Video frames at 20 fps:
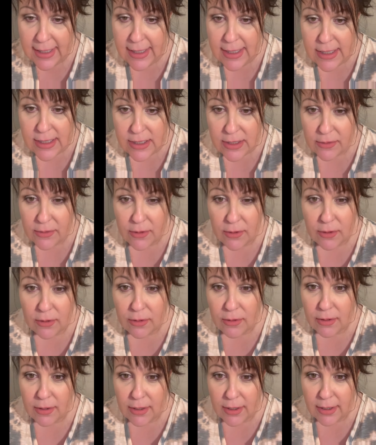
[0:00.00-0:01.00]
So
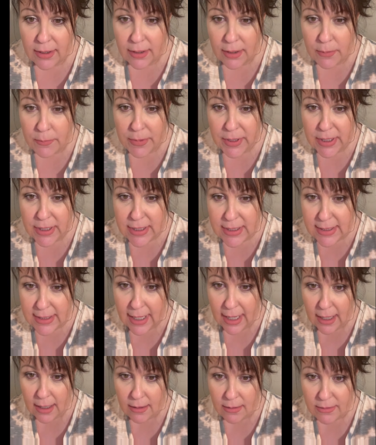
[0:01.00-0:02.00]
they're a little bit
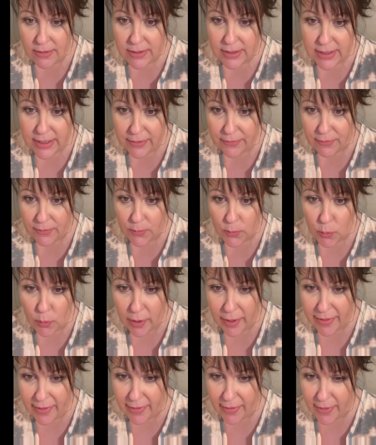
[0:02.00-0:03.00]
styles different the
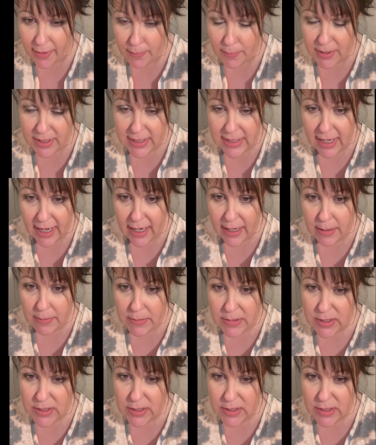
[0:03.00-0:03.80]
way that they've been taped.